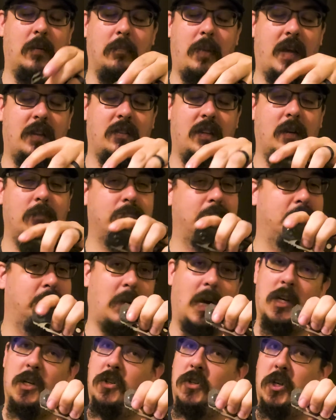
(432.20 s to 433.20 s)
pass up.
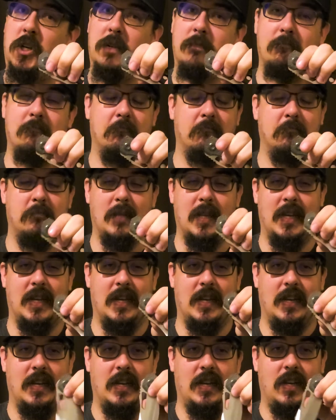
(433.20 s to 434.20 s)
I just couldn't.
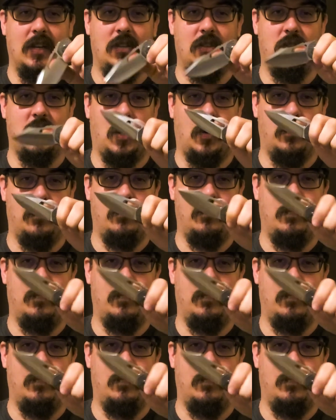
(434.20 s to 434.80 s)
So